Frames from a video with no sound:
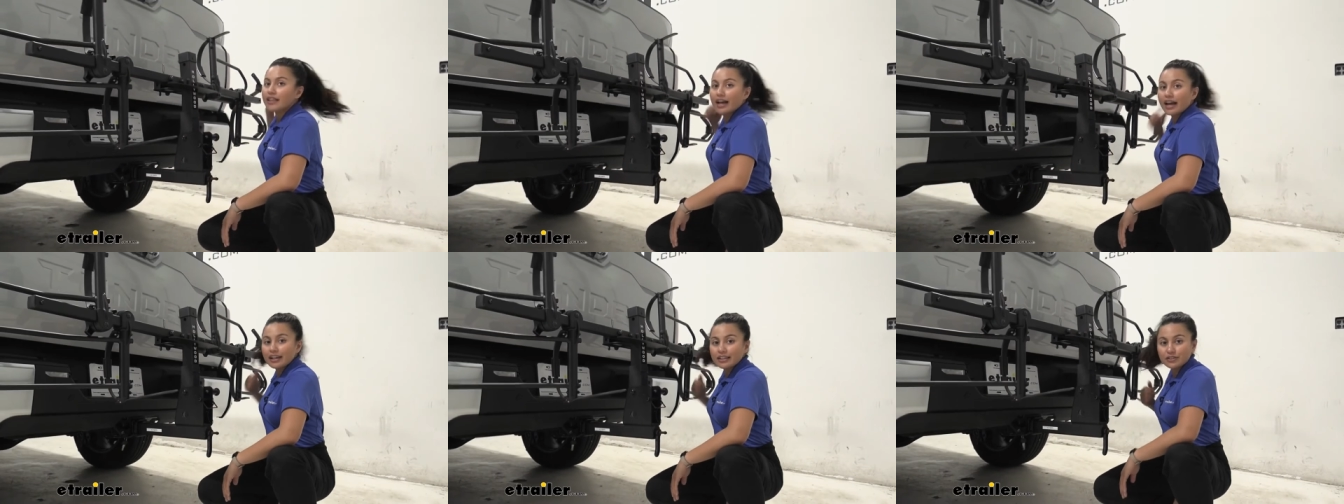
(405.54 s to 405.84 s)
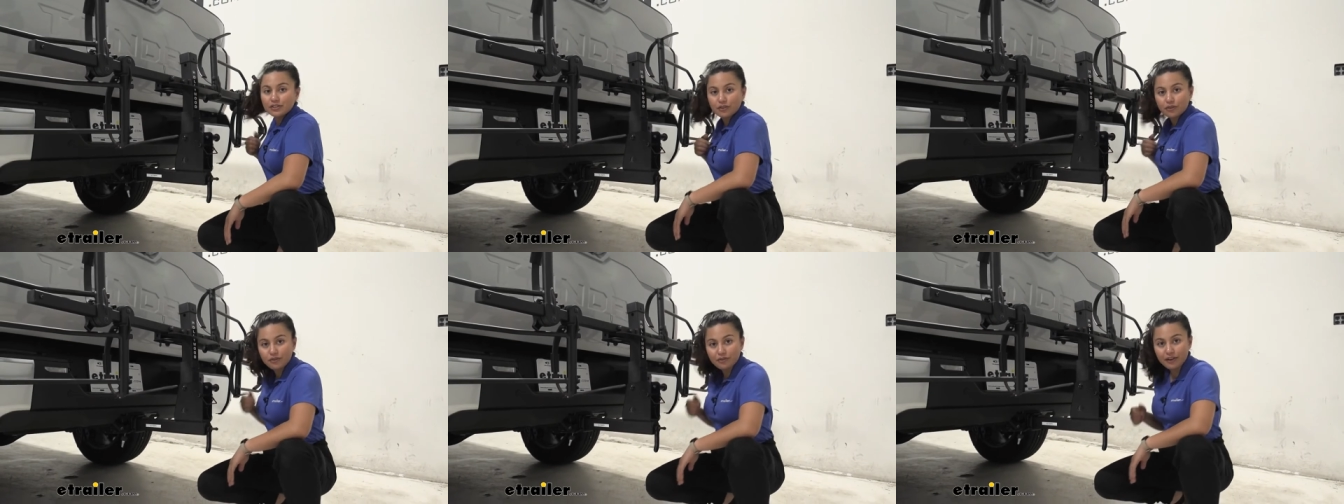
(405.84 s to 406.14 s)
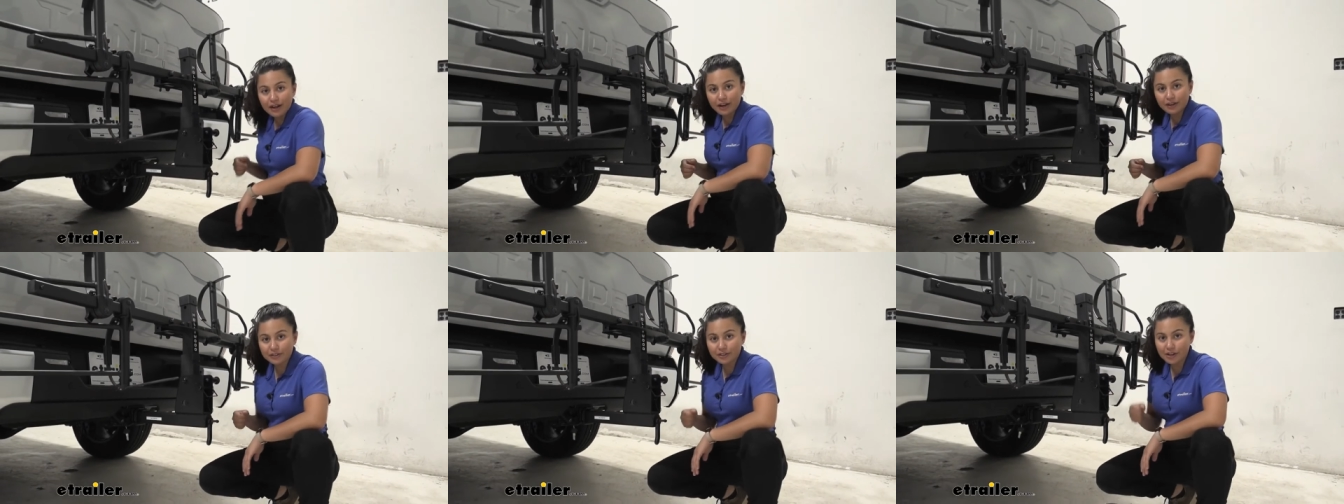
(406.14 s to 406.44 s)
locks you
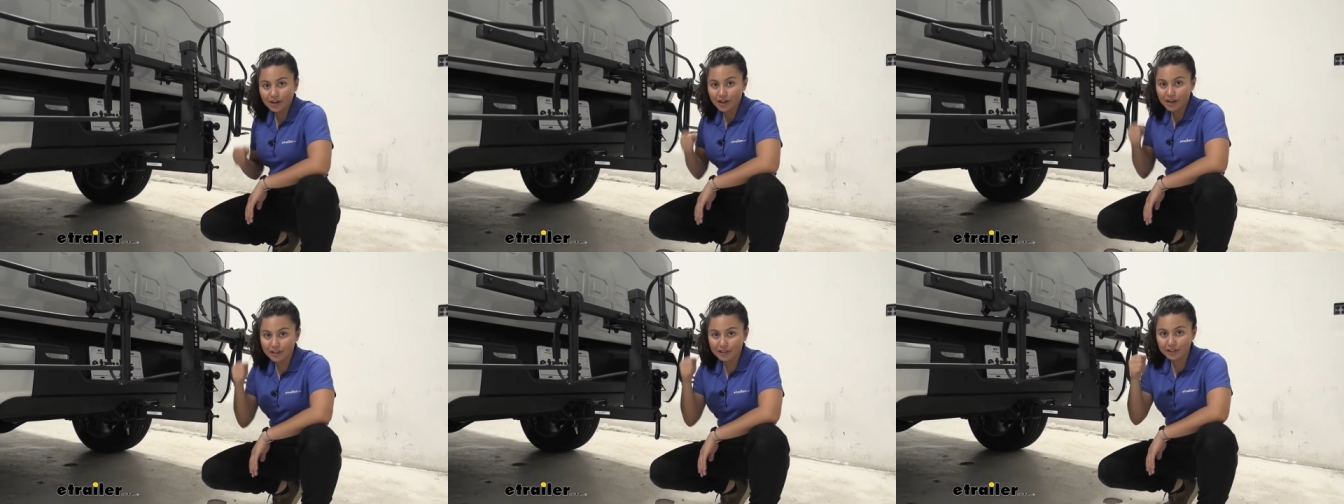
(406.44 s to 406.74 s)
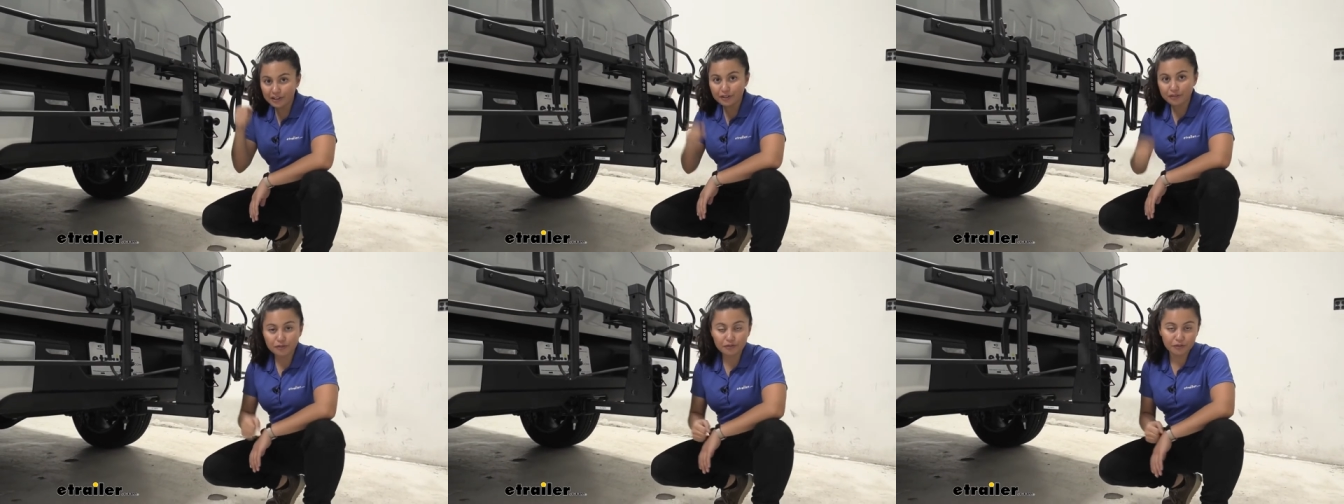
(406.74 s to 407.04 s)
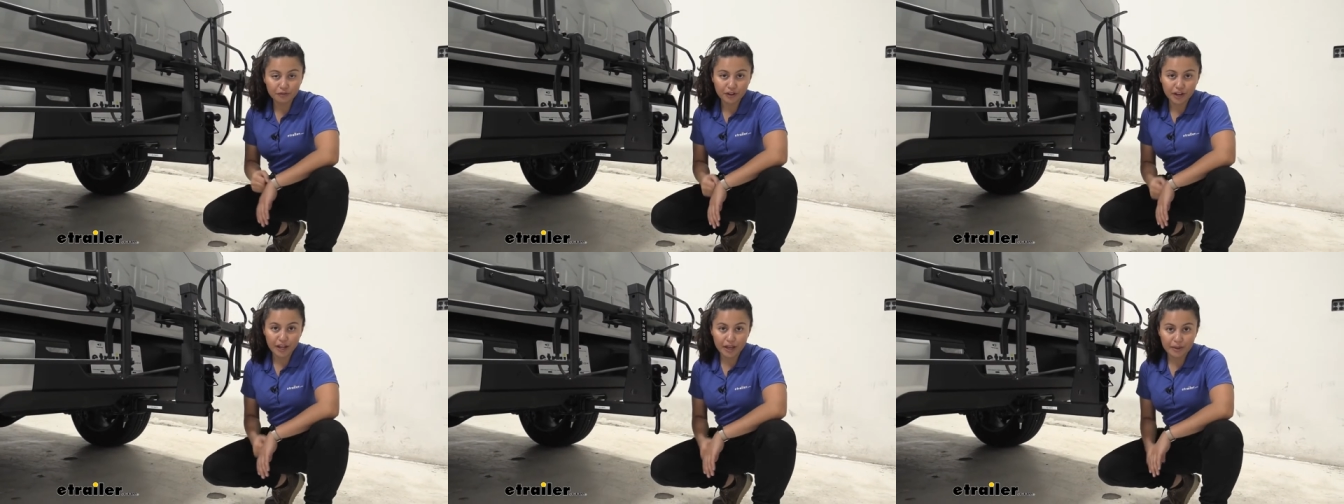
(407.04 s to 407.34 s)
found on your
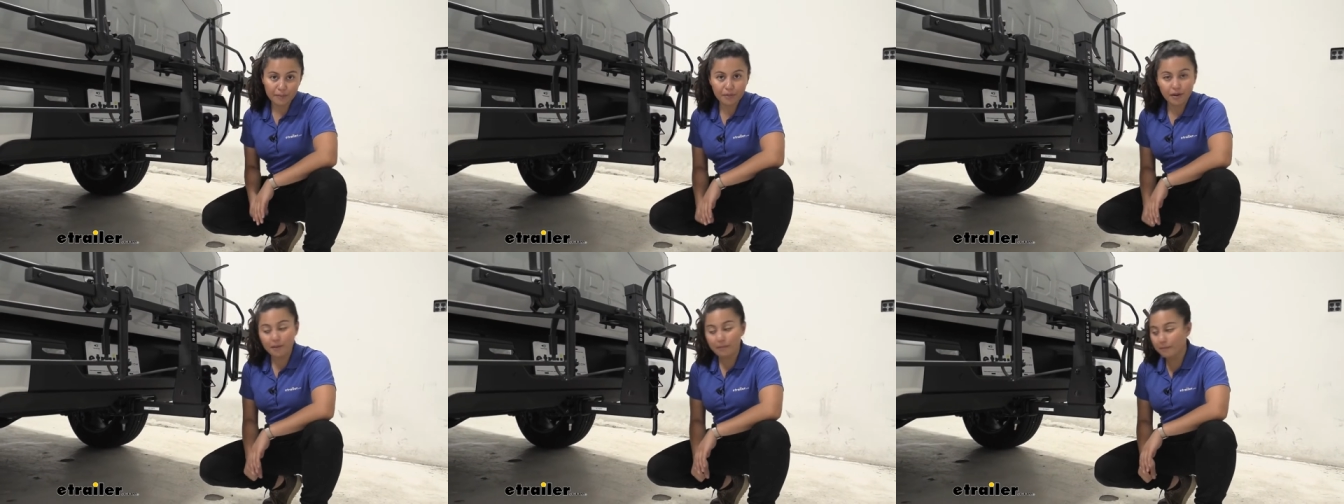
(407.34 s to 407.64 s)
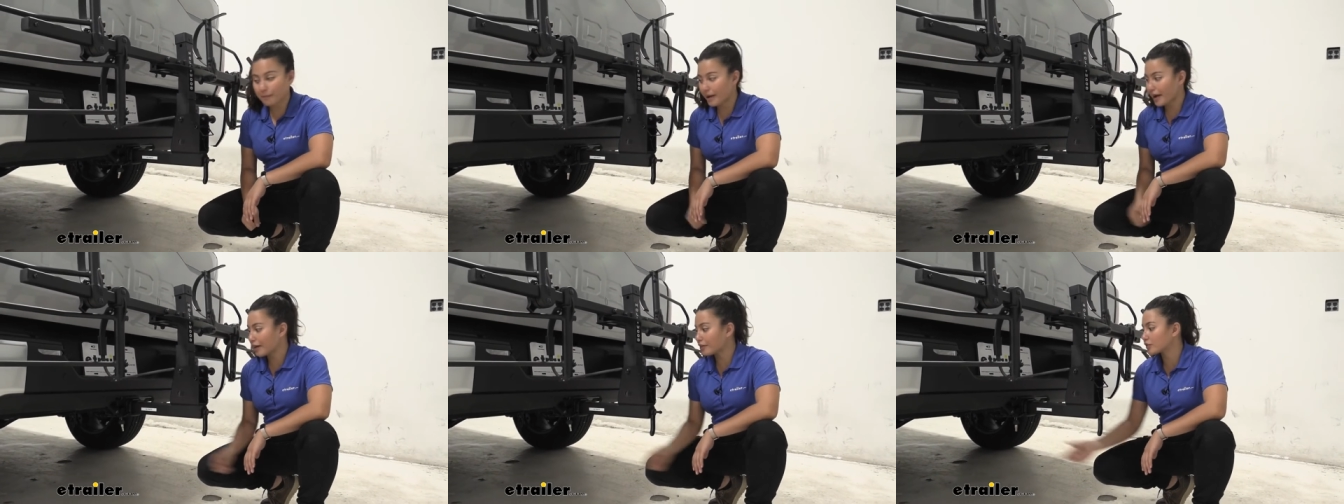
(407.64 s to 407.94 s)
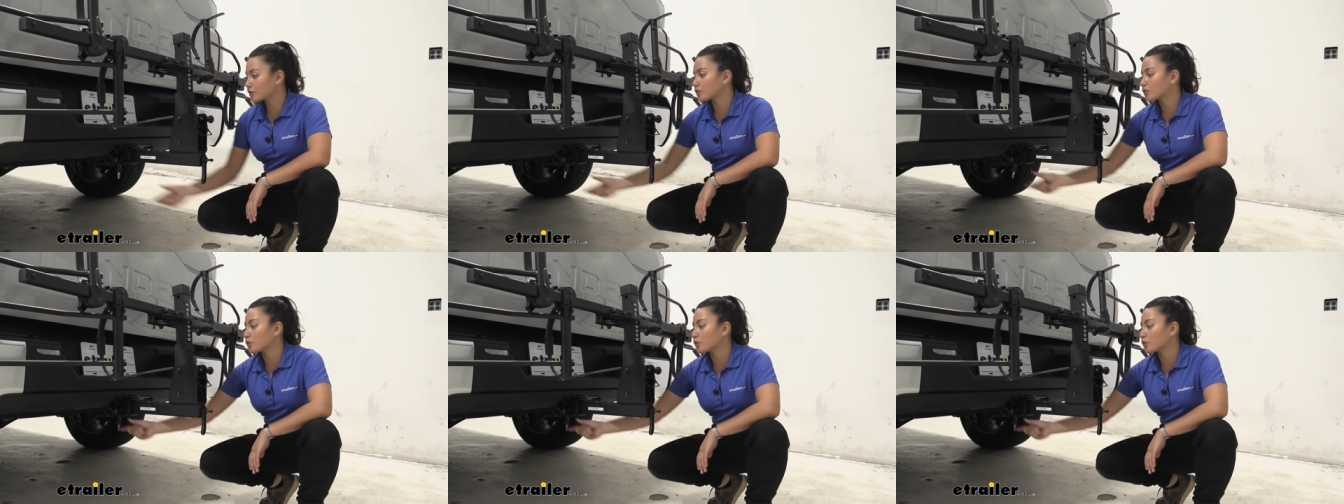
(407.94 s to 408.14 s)
frame mount.